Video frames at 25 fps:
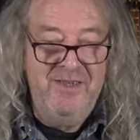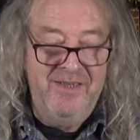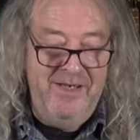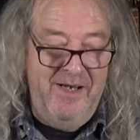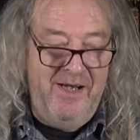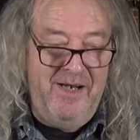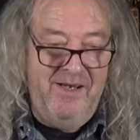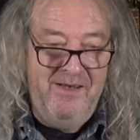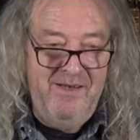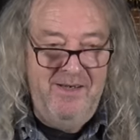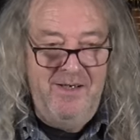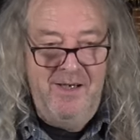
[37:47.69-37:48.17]
You
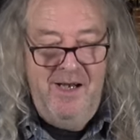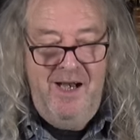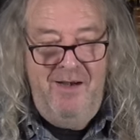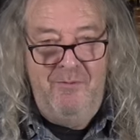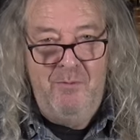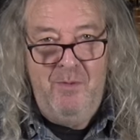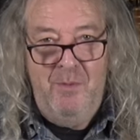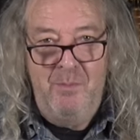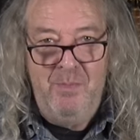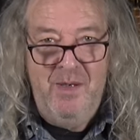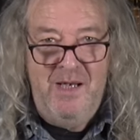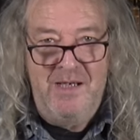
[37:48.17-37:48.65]
know,
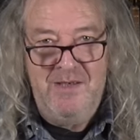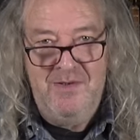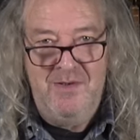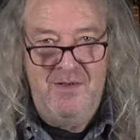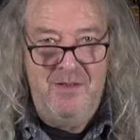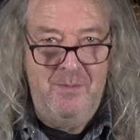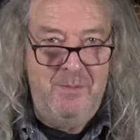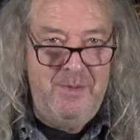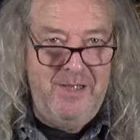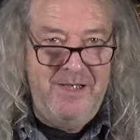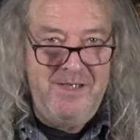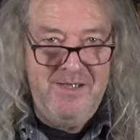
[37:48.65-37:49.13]
everyone plays on
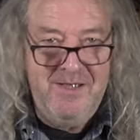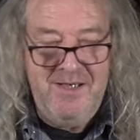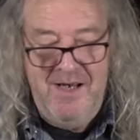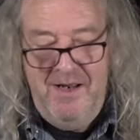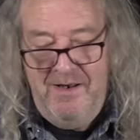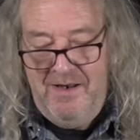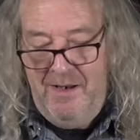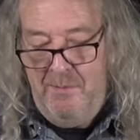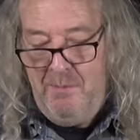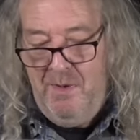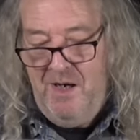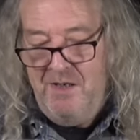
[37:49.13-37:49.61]
the bridge,
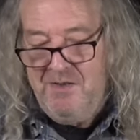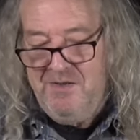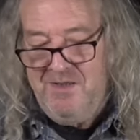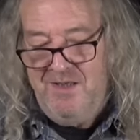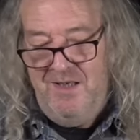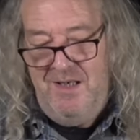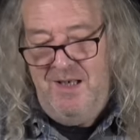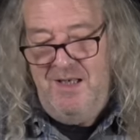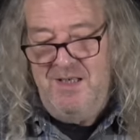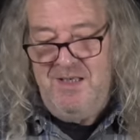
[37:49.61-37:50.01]
don't they, most of the